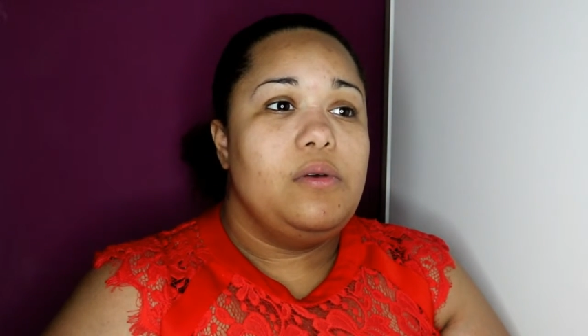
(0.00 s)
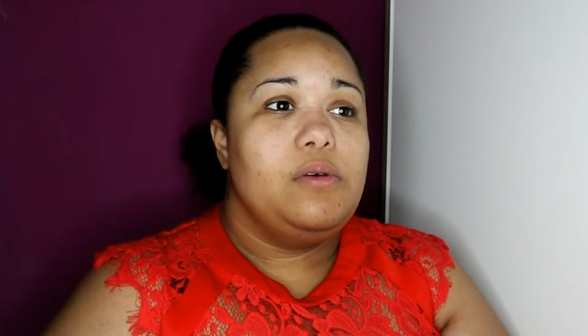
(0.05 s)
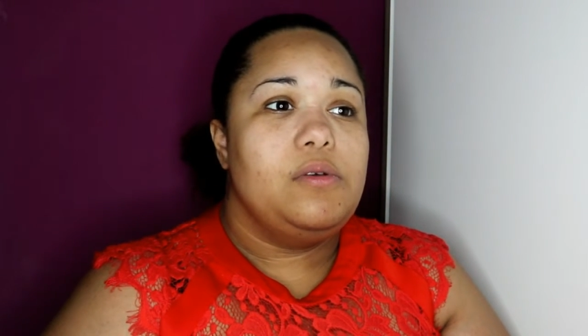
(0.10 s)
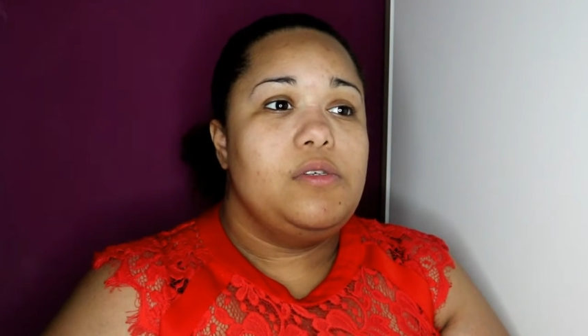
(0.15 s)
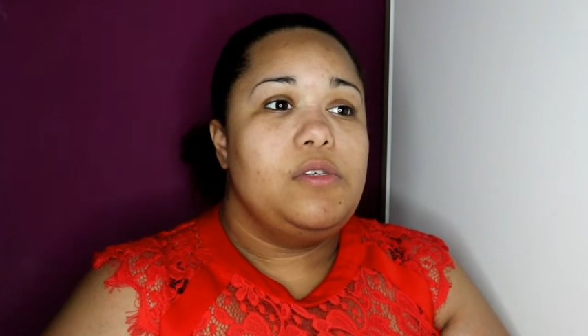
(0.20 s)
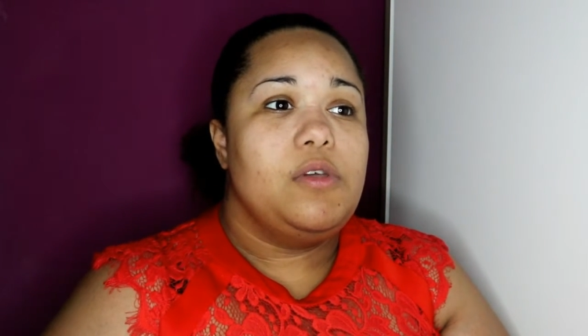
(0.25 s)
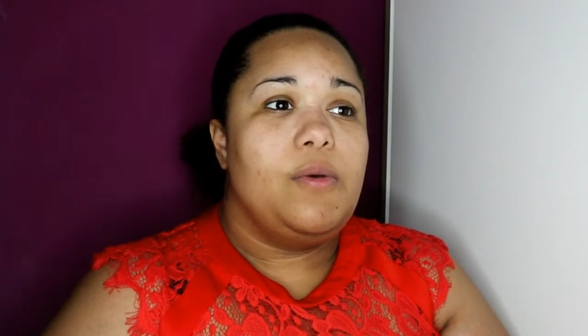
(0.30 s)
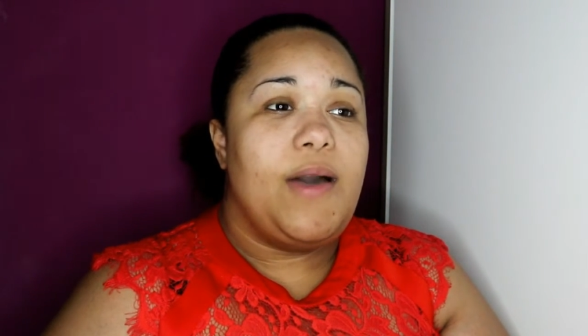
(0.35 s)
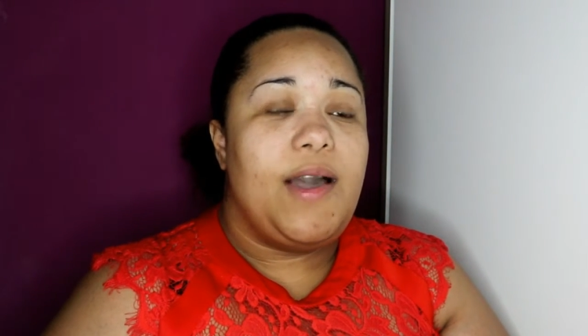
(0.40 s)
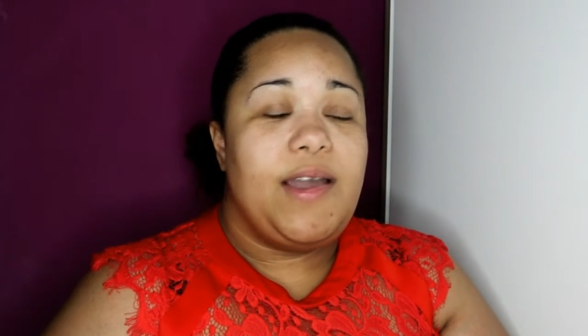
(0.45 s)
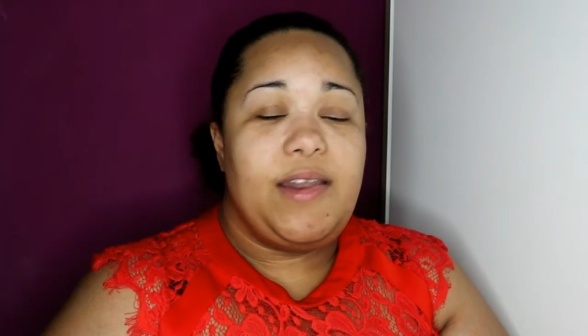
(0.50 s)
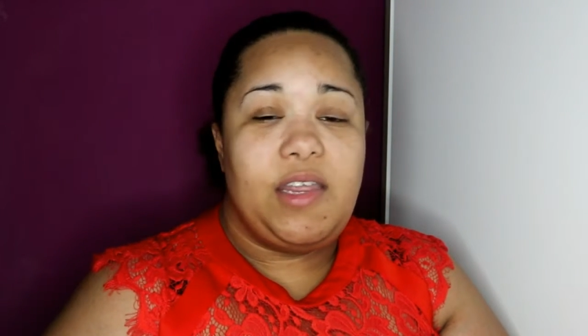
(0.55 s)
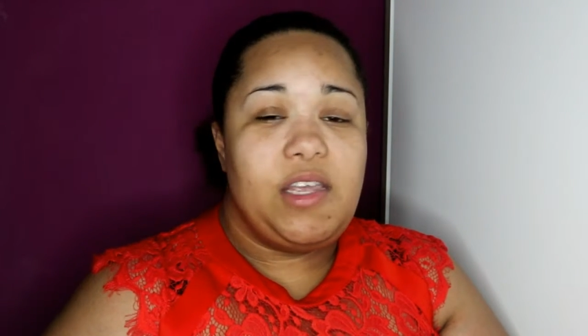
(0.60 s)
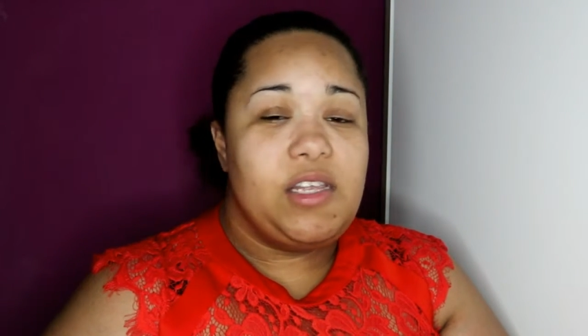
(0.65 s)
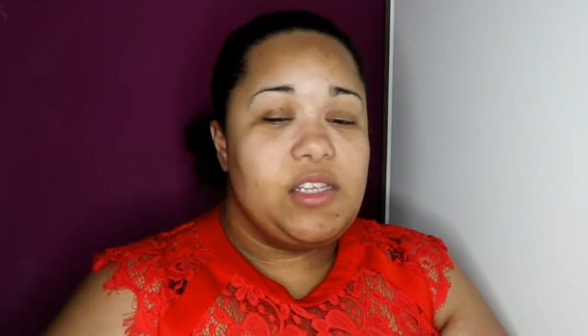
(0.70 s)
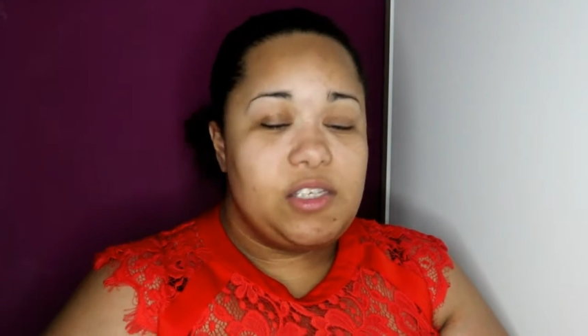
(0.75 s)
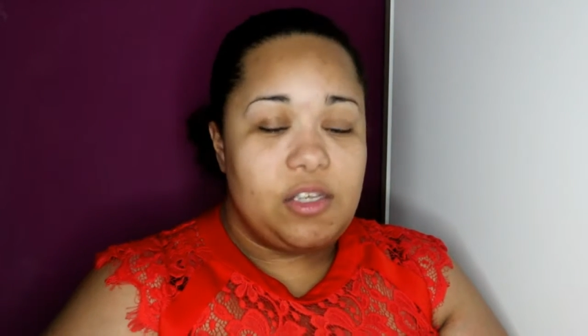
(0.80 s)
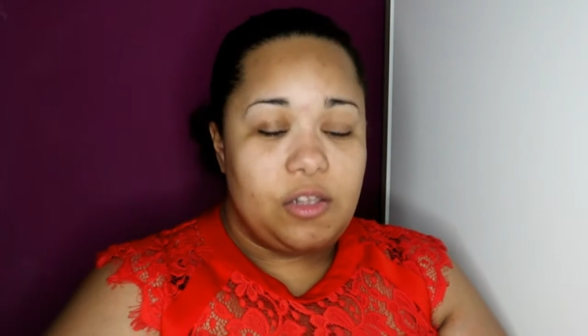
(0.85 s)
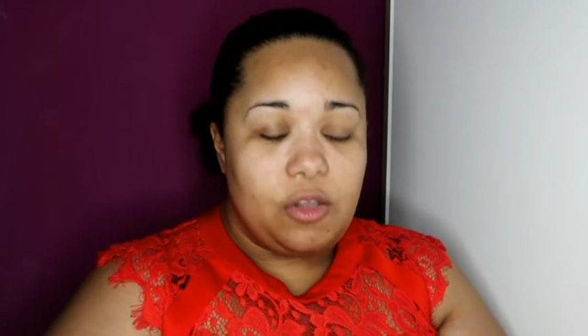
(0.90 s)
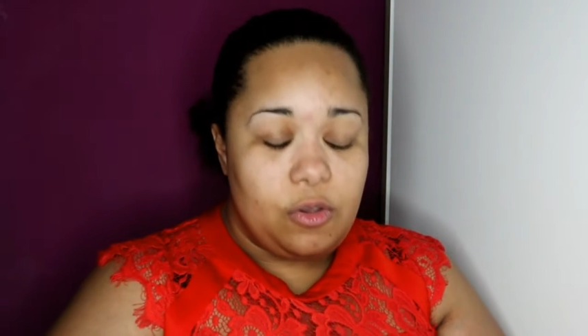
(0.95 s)
So I
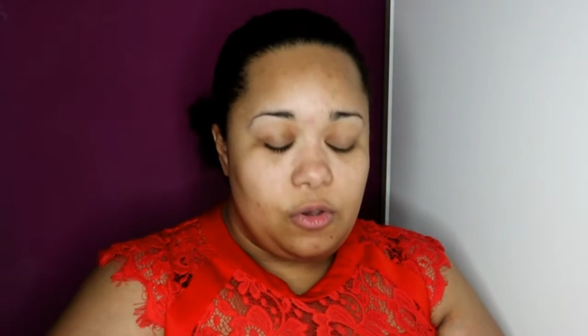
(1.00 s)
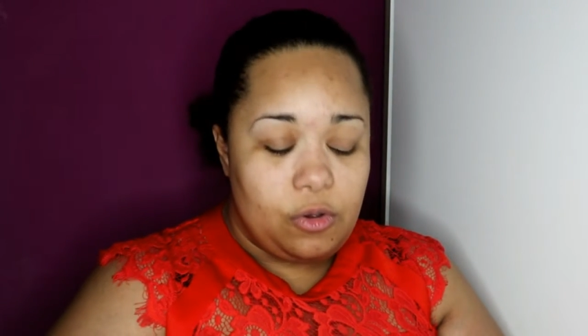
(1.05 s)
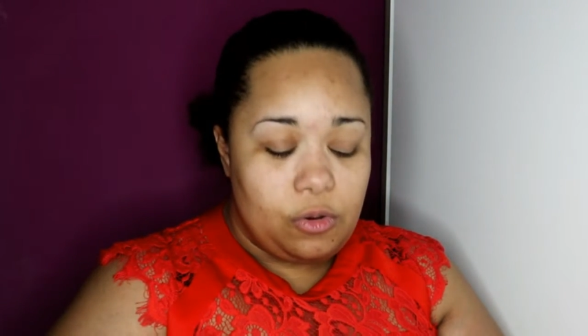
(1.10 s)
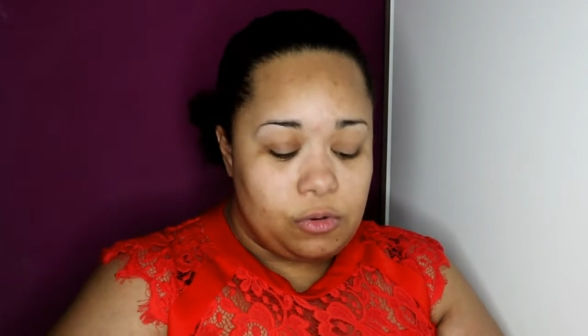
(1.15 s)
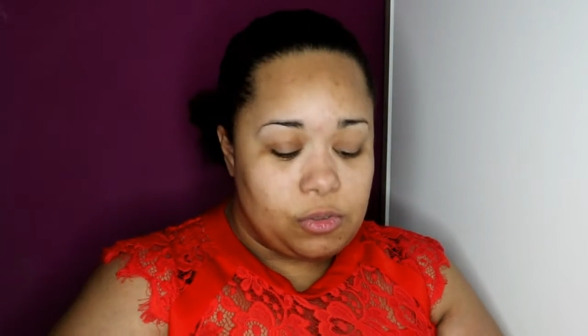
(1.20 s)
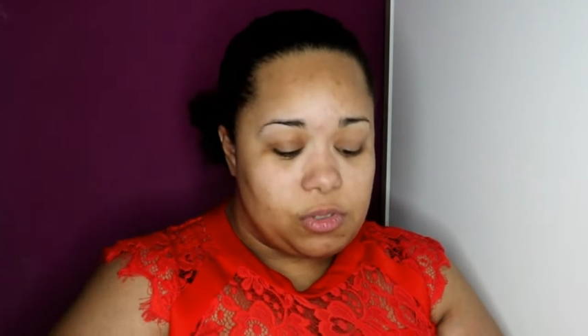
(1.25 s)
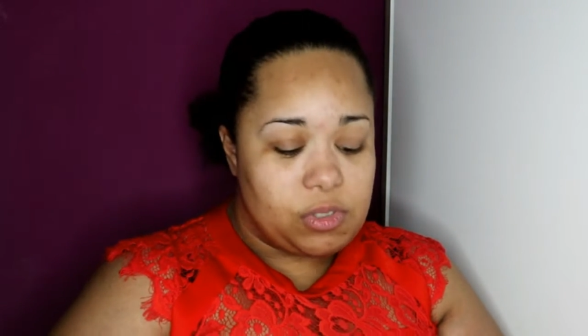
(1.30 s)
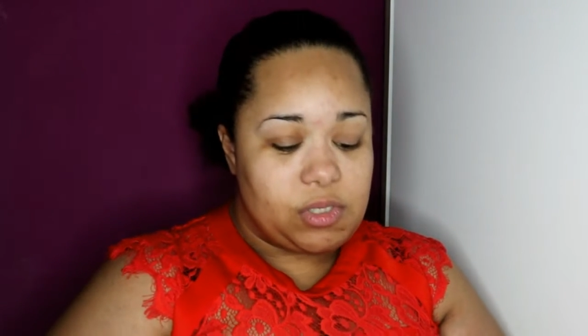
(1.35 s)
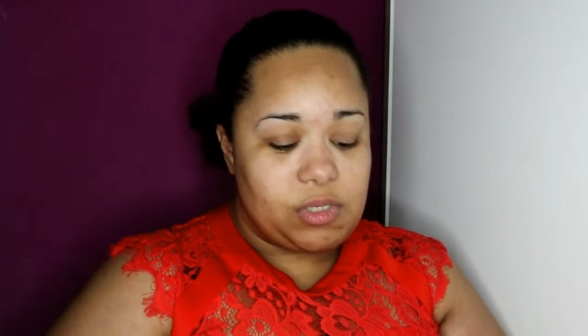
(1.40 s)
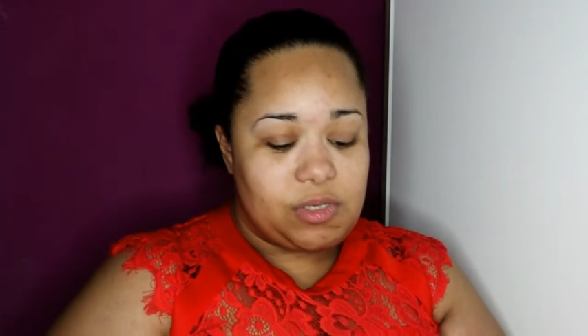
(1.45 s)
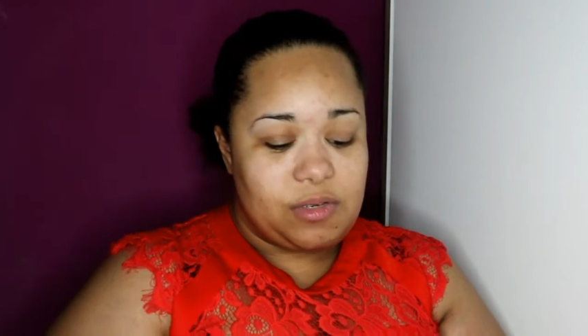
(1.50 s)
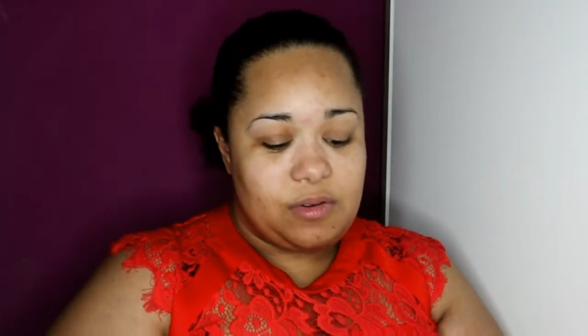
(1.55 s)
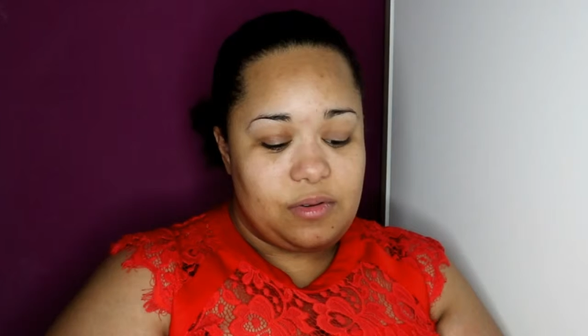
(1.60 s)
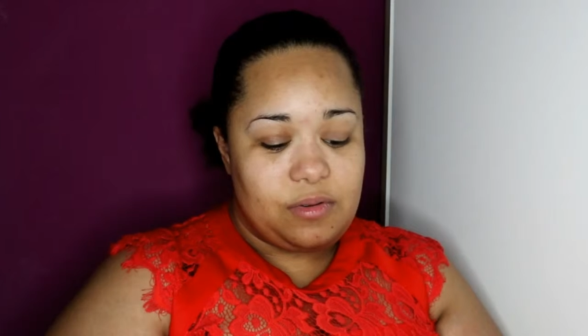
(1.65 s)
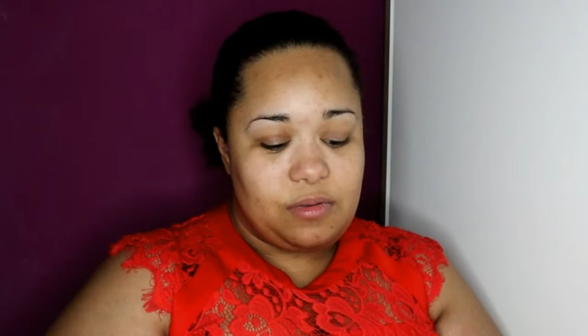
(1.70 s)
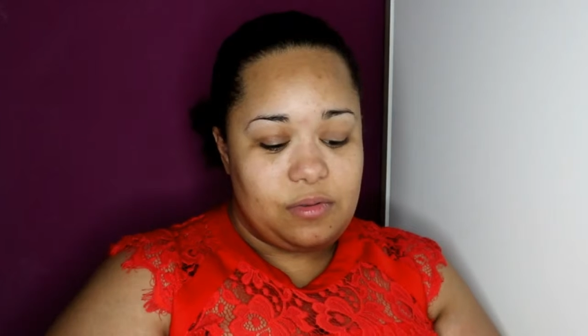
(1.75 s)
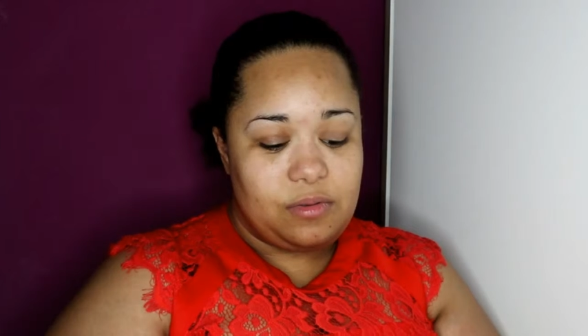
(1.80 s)
need to lose,